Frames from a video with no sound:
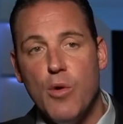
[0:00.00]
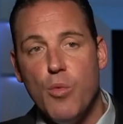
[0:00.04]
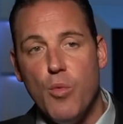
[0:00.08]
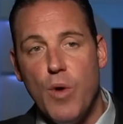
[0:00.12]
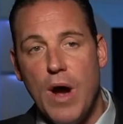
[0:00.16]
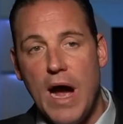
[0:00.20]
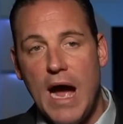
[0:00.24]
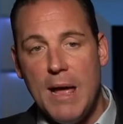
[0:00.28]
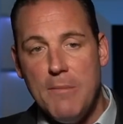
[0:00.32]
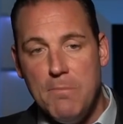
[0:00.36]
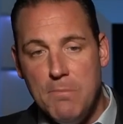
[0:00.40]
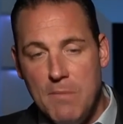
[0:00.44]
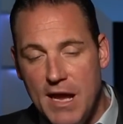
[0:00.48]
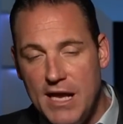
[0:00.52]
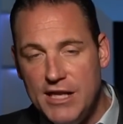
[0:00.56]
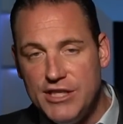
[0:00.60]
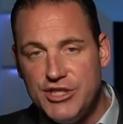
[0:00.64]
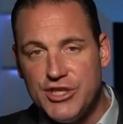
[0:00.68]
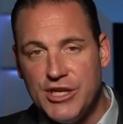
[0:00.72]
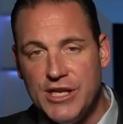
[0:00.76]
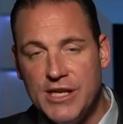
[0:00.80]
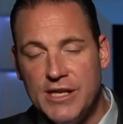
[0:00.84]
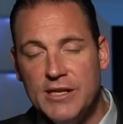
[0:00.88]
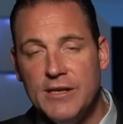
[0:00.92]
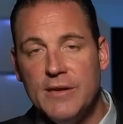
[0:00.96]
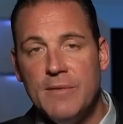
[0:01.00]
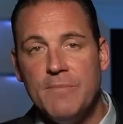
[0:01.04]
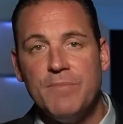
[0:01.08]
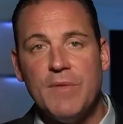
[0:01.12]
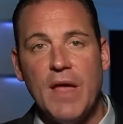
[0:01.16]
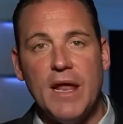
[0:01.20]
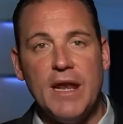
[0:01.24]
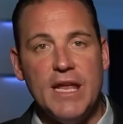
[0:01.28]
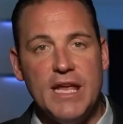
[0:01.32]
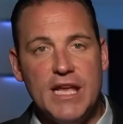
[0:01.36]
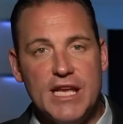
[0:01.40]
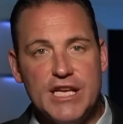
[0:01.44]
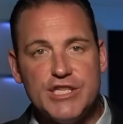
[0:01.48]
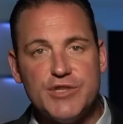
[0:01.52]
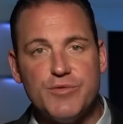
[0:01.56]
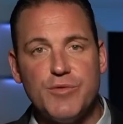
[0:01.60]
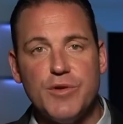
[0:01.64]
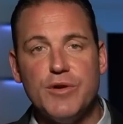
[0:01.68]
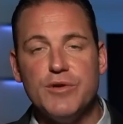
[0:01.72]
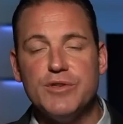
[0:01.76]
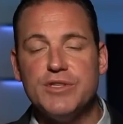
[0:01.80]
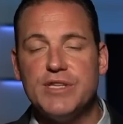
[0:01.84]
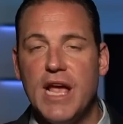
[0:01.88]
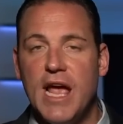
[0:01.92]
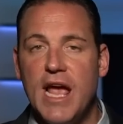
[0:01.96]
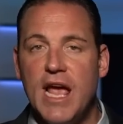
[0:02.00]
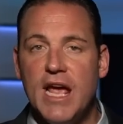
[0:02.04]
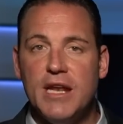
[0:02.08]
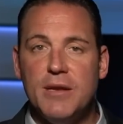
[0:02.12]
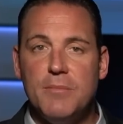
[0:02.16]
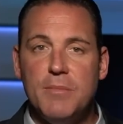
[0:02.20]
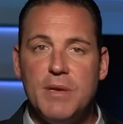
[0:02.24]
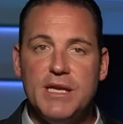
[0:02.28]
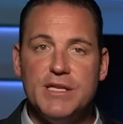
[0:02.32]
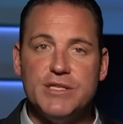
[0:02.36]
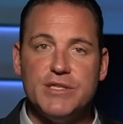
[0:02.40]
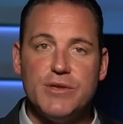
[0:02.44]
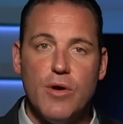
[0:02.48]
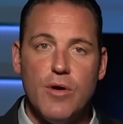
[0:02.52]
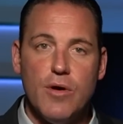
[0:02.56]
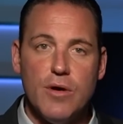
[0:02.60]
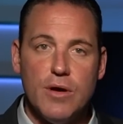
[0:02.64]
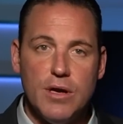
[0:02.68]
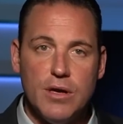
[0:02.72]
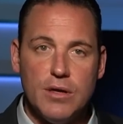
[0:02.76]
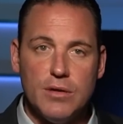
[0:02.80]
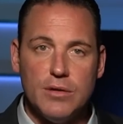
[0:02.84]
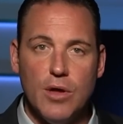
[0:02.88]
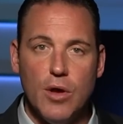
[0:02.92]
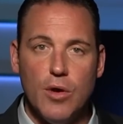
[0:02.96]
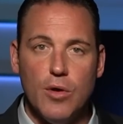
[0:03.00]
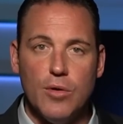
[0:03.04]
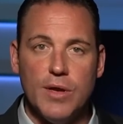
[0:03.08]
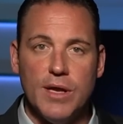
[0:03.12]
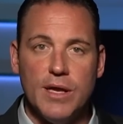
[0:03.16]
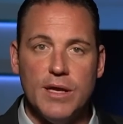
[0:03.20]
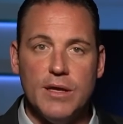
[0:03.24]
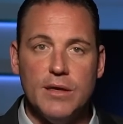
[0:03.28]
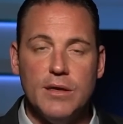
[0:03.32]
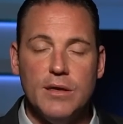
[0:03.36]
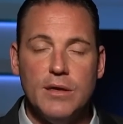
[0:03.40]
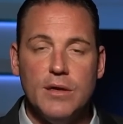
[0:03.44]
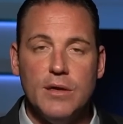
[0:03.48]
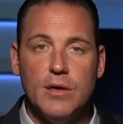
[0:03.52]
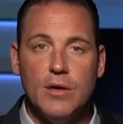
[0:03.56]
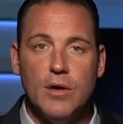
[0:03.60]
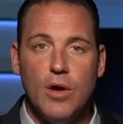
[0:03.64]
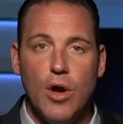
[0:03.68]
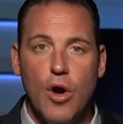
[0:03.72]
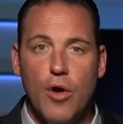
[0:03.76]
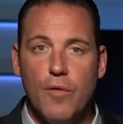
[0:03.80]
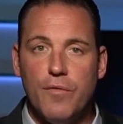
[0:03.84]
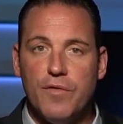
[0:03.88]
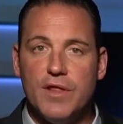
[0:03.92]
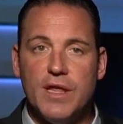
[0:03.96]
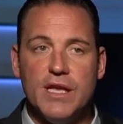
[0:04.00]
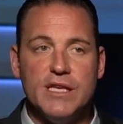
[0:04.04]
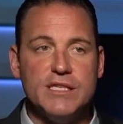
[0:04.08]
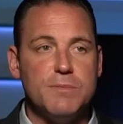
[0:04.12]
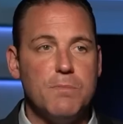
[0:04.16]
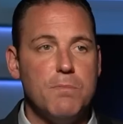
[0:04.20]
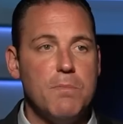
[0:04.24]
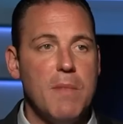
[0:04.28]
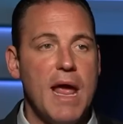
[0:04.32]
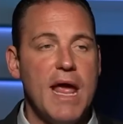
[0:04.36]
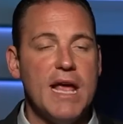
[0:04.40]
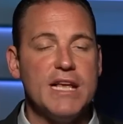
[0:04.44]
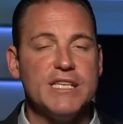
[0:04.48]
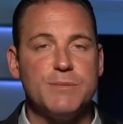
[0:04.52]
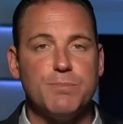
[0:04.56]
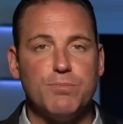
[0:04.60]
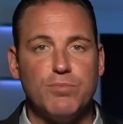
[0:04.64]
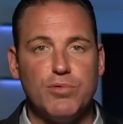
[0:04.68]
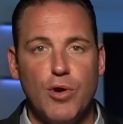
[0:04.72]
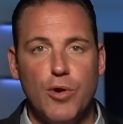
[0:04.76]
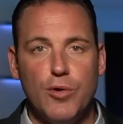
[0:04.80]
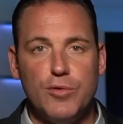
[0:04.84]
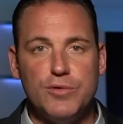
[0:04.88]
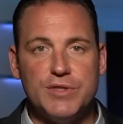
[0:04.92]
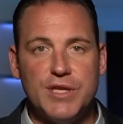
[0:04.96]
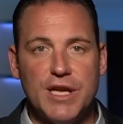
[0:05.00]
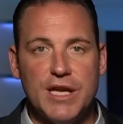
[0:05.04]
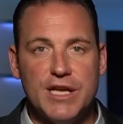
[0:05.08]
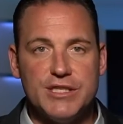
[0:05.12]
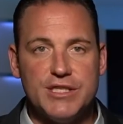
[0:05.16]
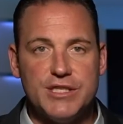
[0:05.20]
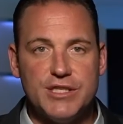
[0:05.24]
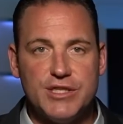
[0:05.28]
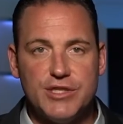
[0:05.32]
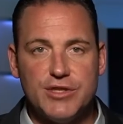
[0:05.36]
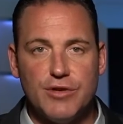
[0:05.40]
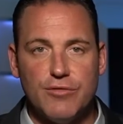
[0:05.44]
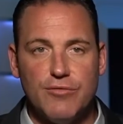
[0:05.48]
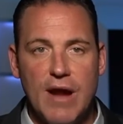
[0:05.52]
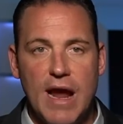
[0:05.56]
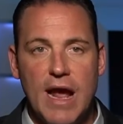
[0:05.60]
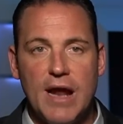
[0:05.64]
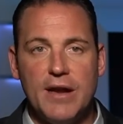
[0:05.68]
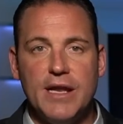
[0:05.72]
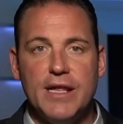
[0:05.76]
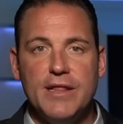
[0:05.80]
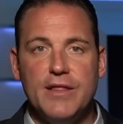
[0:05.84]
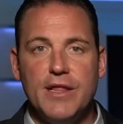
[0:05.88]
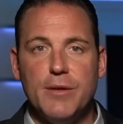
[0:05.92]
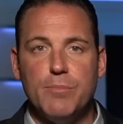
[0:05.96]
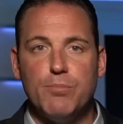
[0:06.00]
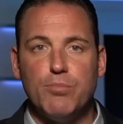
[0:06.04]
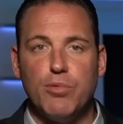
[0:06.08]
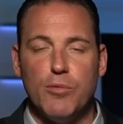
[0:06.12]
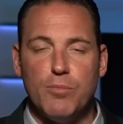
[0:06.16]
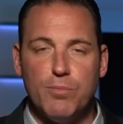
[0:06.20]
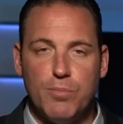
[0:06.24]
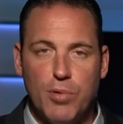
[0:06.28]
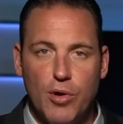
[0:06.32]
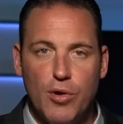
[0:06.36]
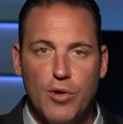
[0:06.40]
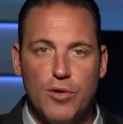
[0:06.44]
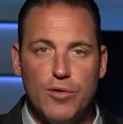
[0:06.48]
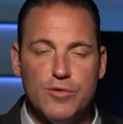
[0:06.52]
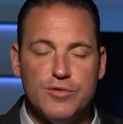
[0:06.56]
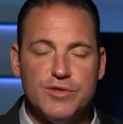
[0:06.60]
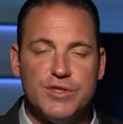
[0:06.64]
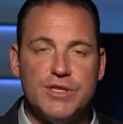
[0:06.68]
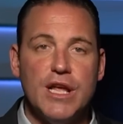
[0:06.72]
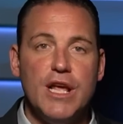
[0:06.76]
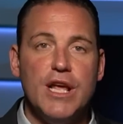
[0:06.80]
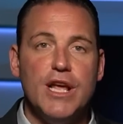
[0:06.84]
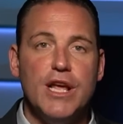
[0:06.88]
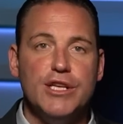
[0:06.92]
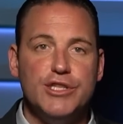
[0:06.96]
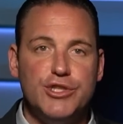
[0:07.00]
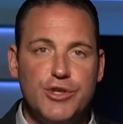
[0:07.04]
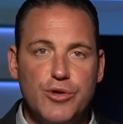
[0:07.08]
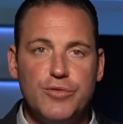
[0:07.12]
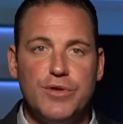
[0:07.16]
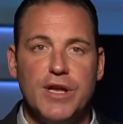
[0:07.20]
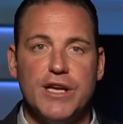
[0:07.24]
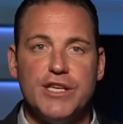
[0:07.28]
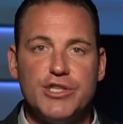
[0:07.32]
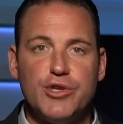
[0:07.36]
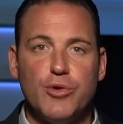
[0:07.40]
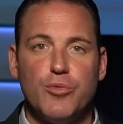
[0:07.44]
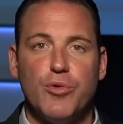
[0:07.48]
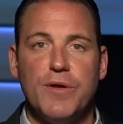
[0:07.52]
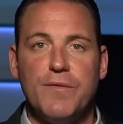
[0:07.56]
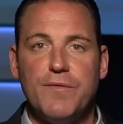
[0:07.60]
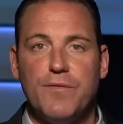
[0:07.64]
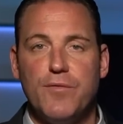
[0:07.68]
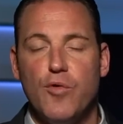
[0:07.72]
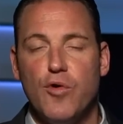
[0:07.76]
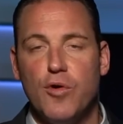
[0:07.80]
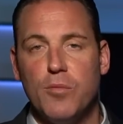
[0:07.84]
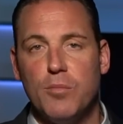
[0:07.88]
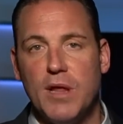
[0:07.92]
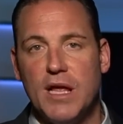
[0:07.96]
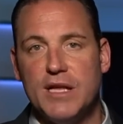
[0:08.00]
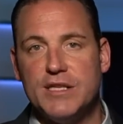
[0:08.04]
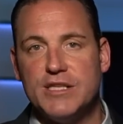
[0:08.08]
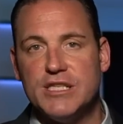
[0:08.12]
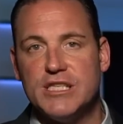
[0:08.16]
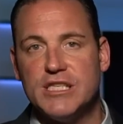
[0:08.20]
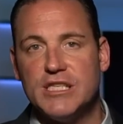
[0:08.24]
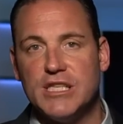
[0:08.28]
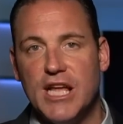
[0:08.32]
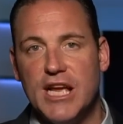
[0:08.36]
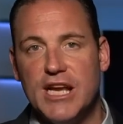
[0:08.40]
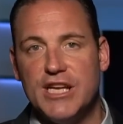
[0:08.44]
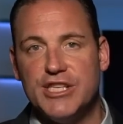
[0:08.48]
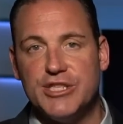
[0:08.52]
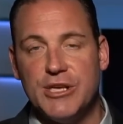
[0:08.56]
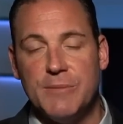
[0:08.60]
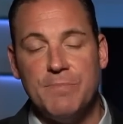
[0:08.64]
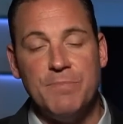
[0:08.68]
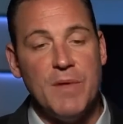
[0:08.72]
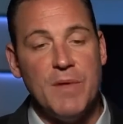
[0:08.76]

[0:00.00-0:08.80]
I mentioned that Israel's enemies are gloating over these mass protests surrounding the proposed judicial reform legislation.